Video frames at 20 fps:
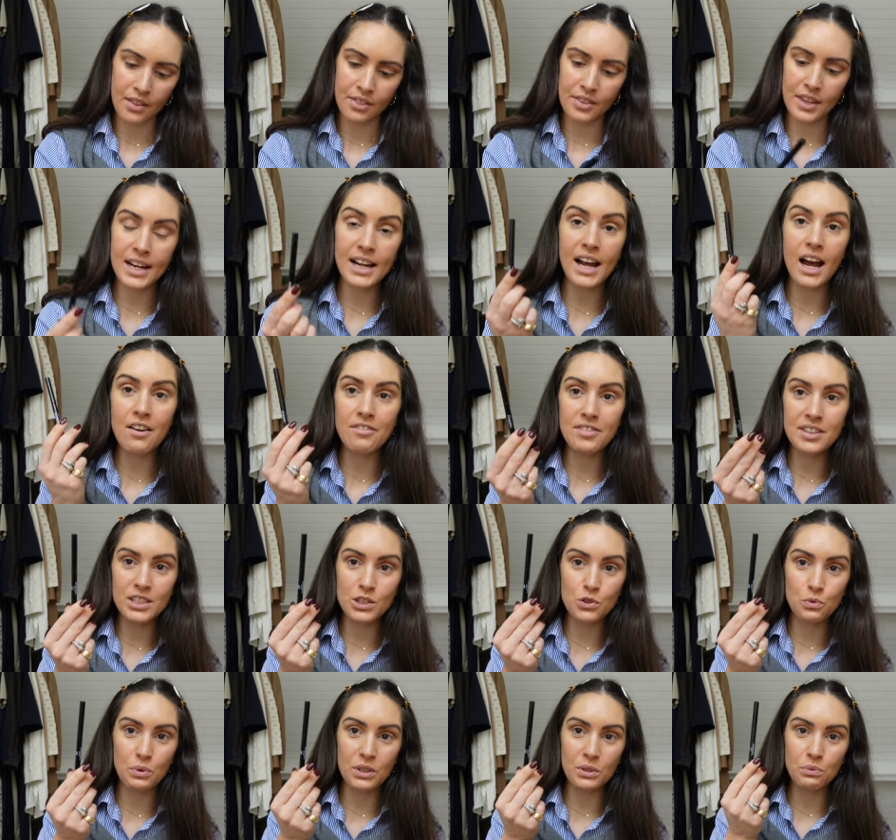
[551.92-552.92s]
Then I have
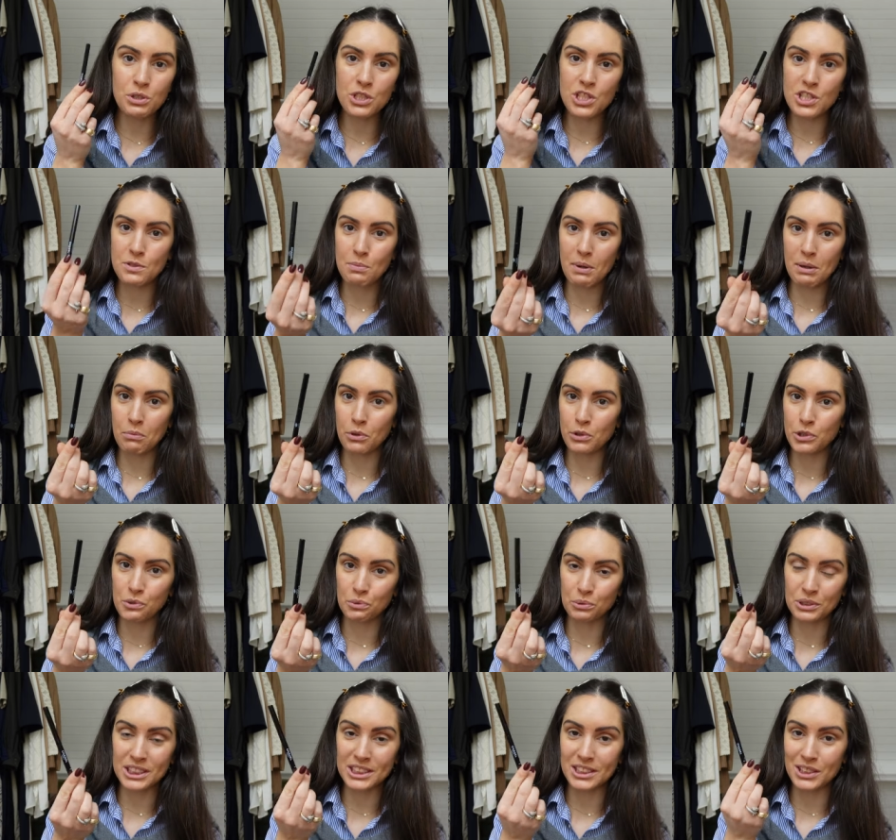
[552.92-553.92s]
this one, which is my most
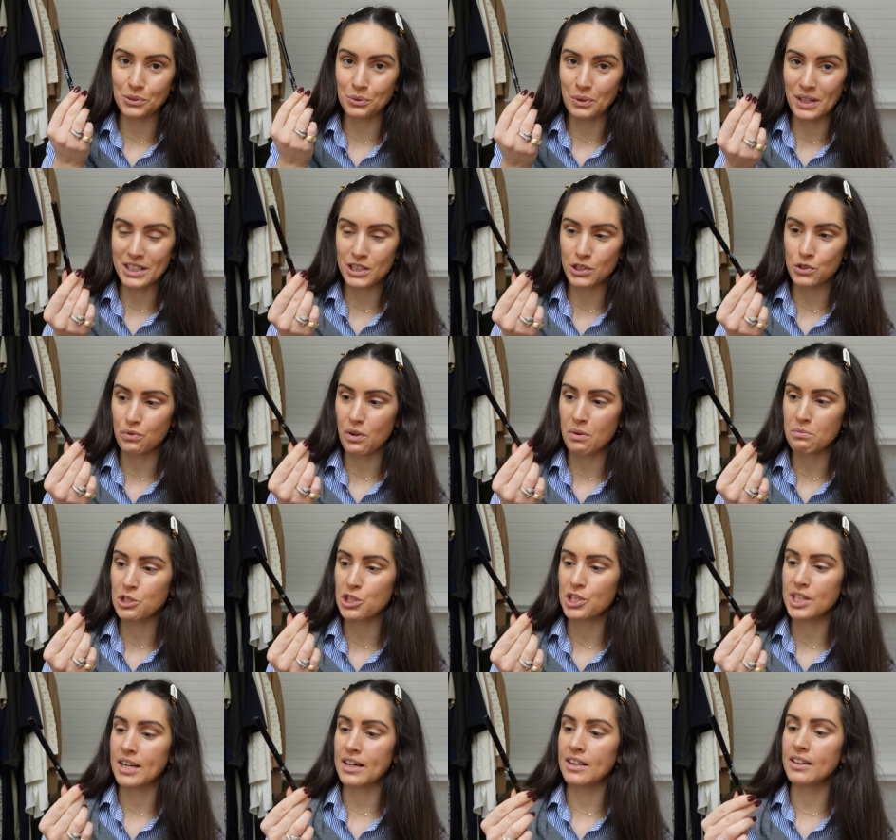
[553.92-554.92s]
recent one. It's from
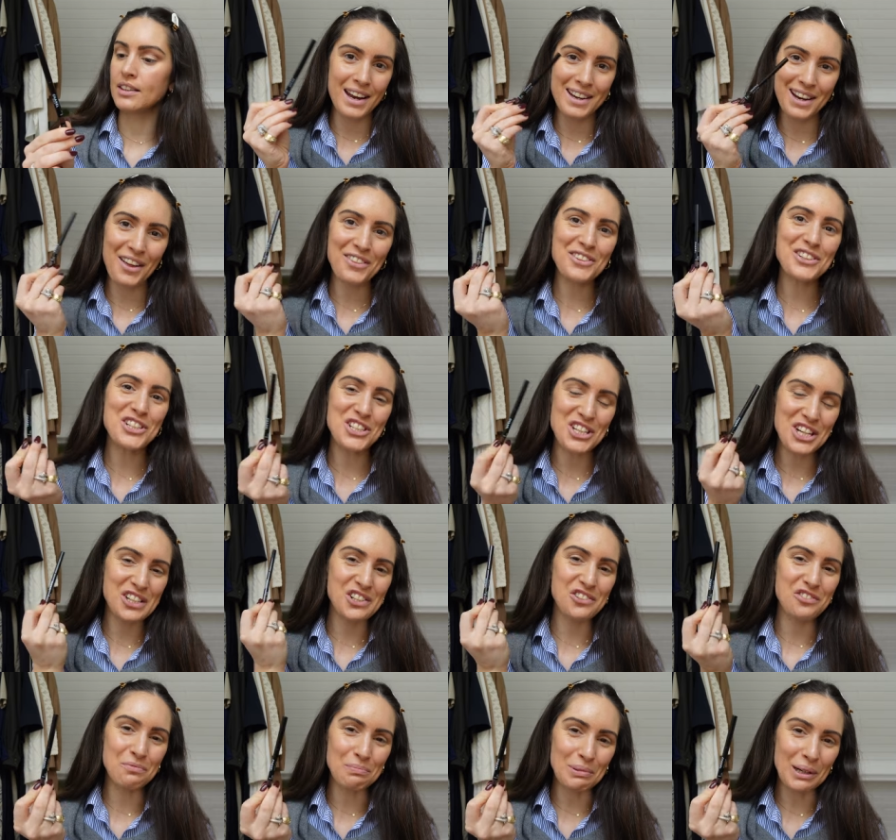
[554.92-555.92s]
Chanel. Another shade
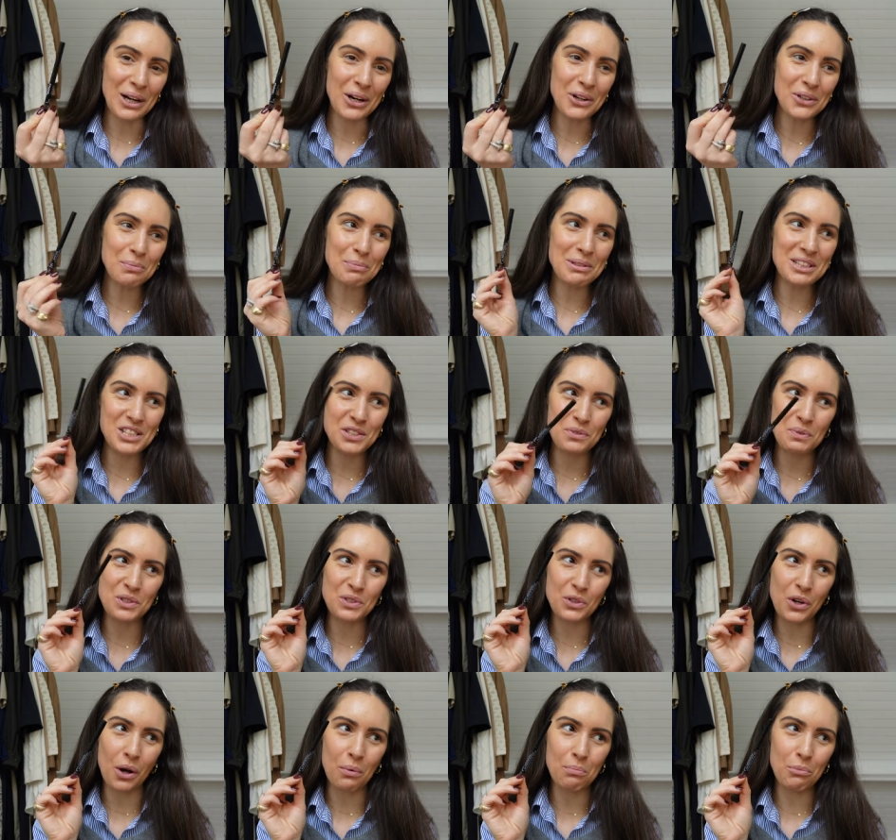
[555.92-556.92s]
of brown, but this
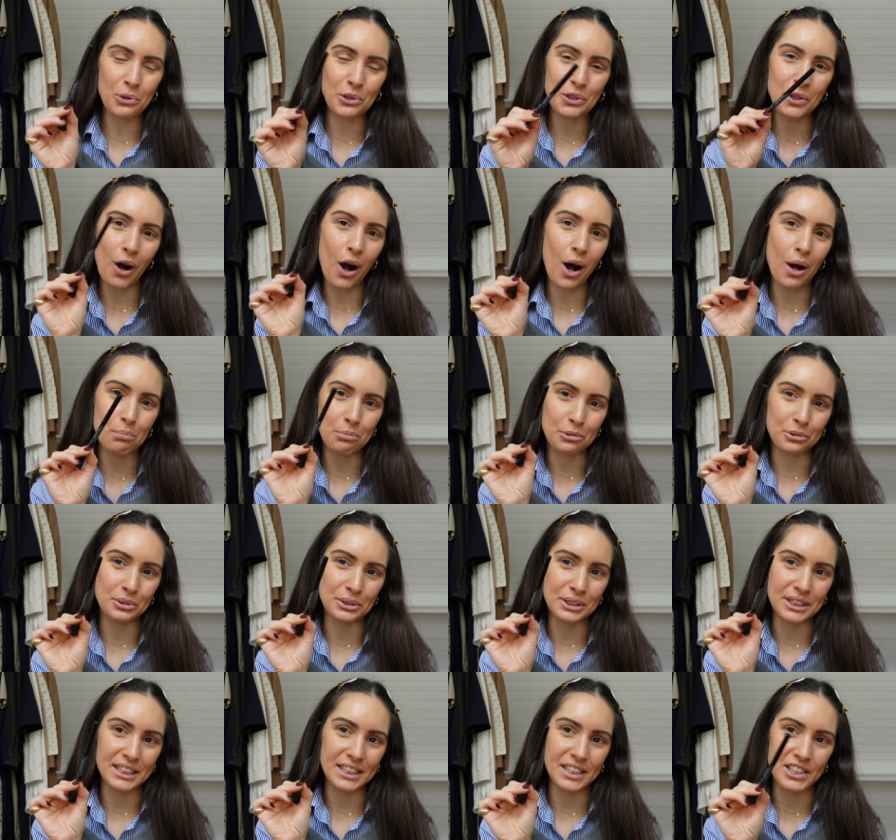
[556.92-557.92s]
one's got more
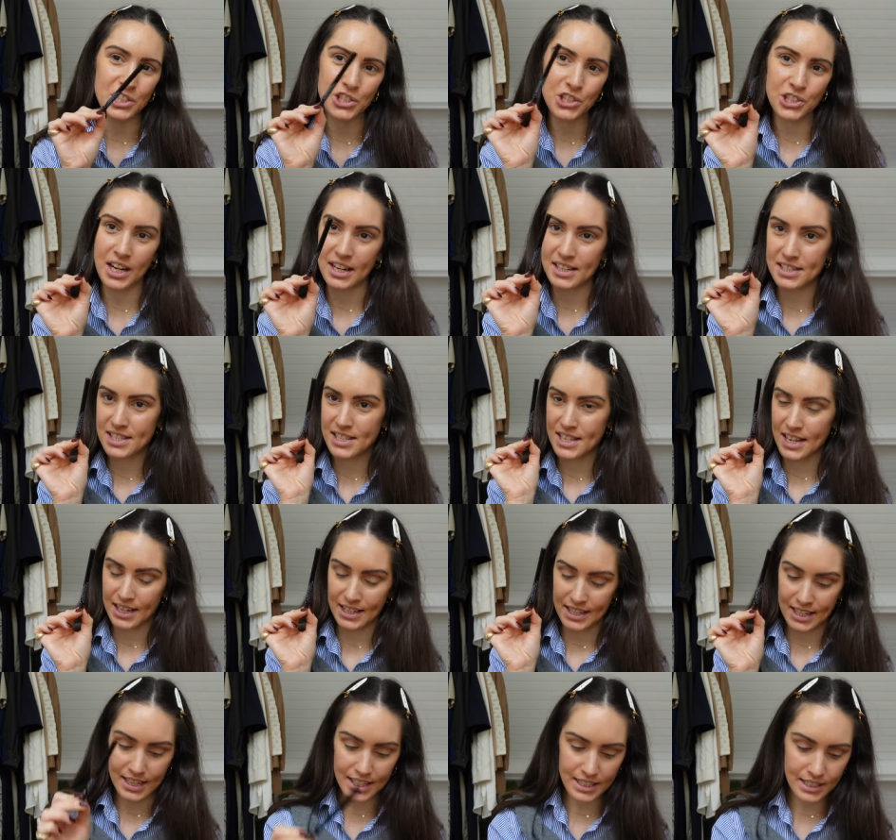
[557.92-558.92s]
coppery shades
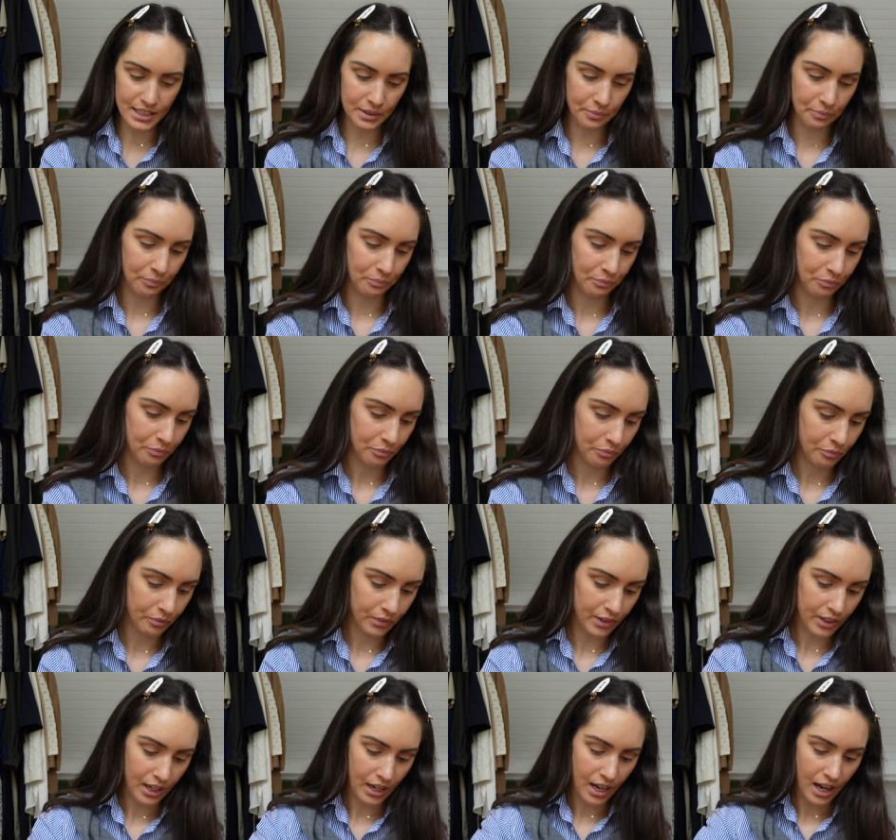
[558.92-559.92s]
in it.
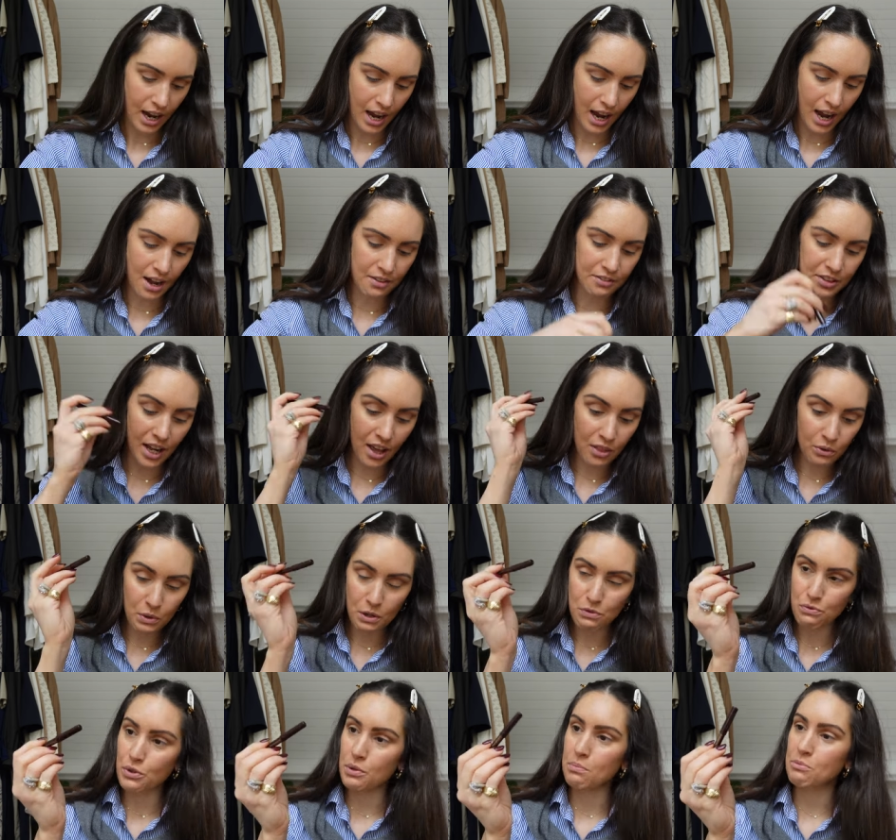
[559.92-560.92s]
I have another
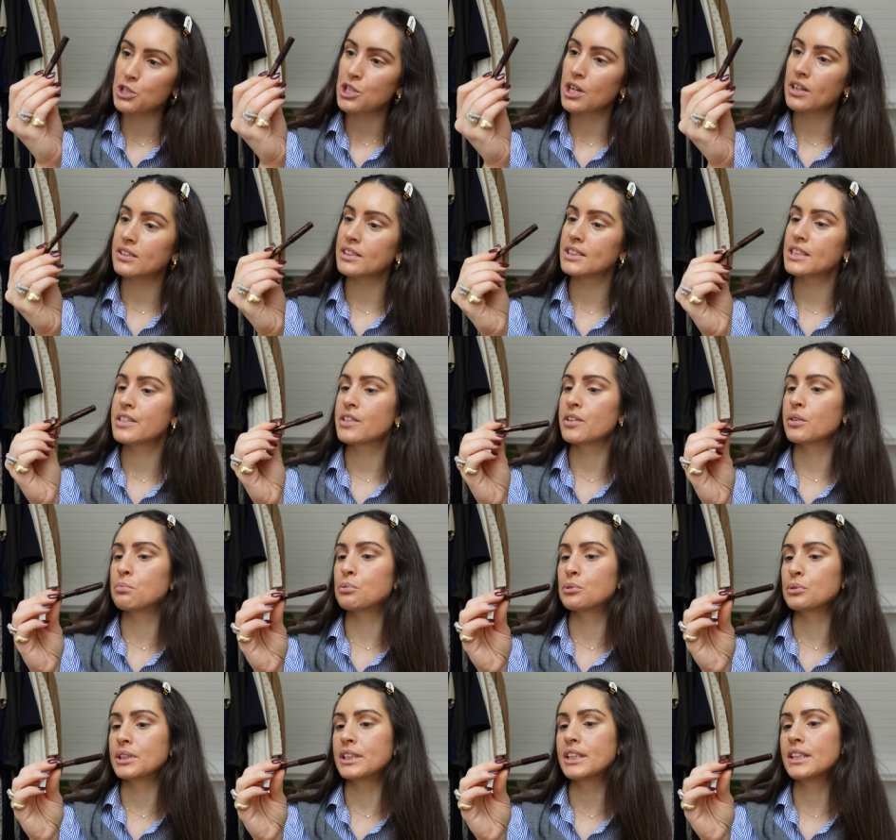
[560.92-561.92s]
one from Charlotte
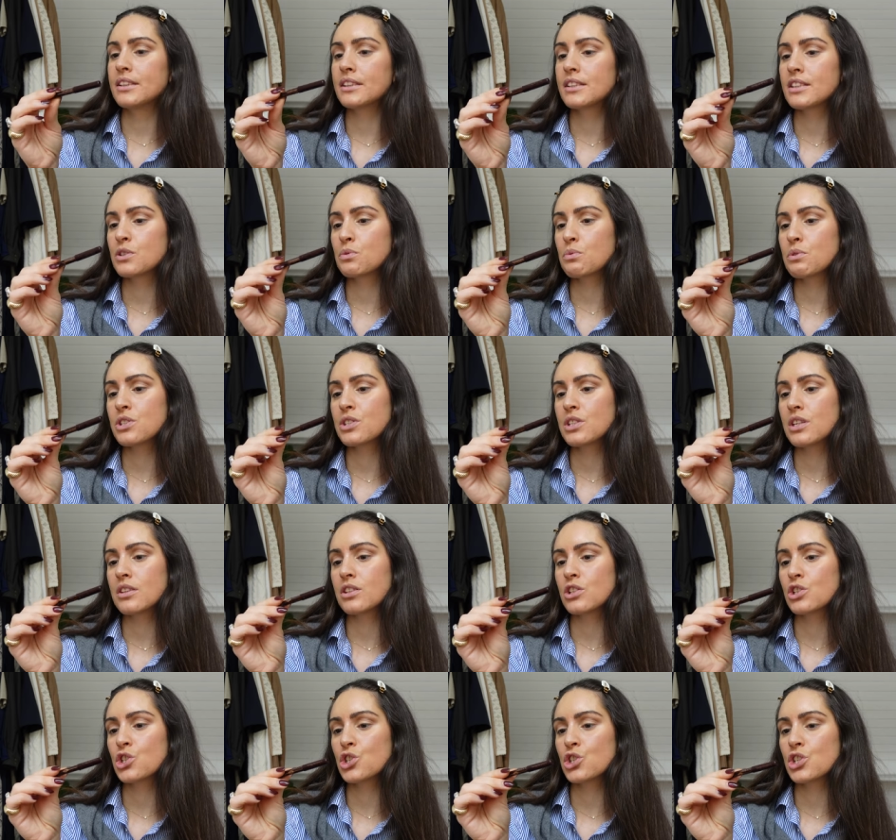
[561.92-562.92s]
Tilbury. This one's in
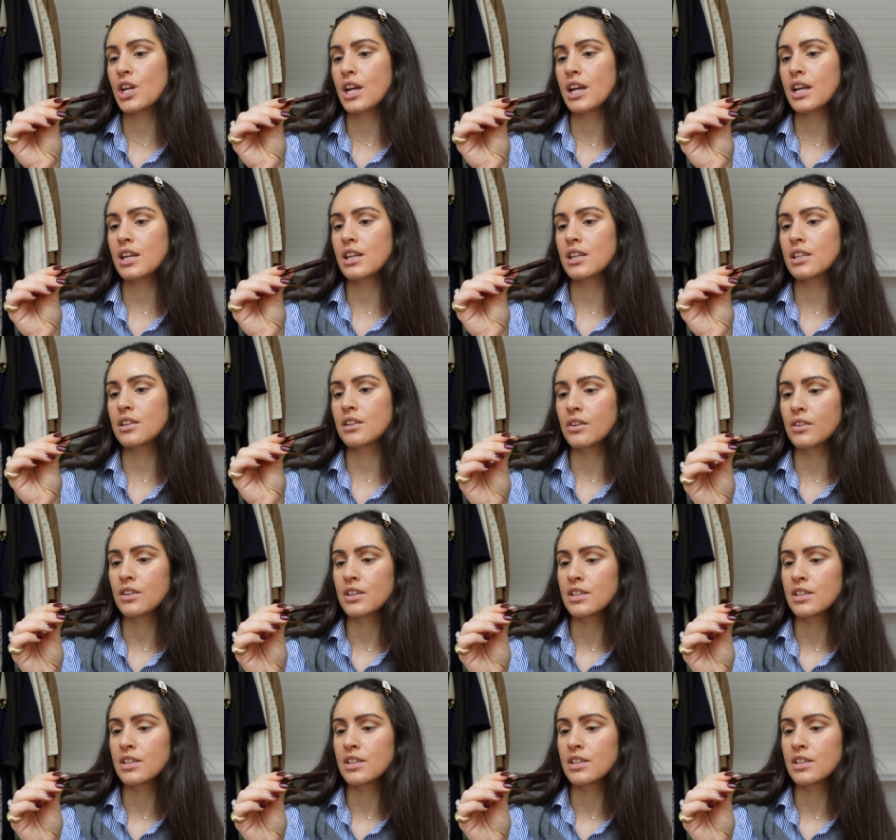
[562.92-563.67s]
the shade